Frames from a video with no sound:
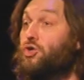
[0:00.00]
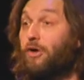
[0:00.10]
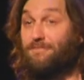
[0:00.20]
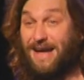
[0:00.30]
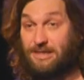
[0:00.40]

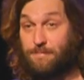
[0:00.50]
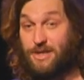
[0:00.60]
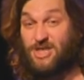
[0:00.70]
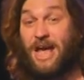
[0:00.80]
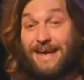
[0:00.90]
about
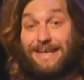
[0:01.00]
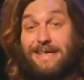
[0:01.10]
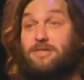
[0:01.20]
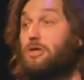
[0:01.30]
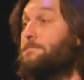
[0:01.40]
Indianapolis was
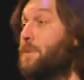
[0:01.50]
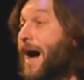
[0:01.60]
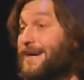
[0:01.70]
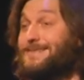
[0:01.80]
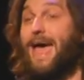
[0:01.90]
it was just the
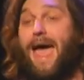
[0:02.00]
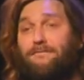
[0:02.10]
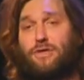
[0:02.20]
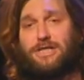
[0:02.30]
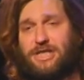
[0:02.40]
most
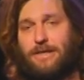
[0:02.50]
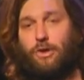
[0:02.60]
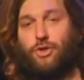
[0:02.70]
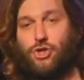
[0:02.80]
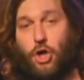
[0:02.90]
friendly,
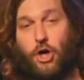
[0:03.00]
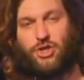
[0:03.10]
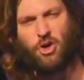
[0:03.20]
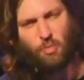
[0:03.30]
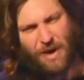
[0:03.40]

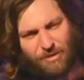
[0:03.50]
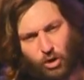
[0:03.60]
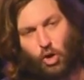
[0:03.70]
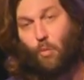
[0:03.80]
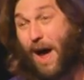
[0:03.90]
welcoming
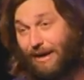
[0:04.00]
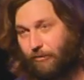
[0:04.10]
place.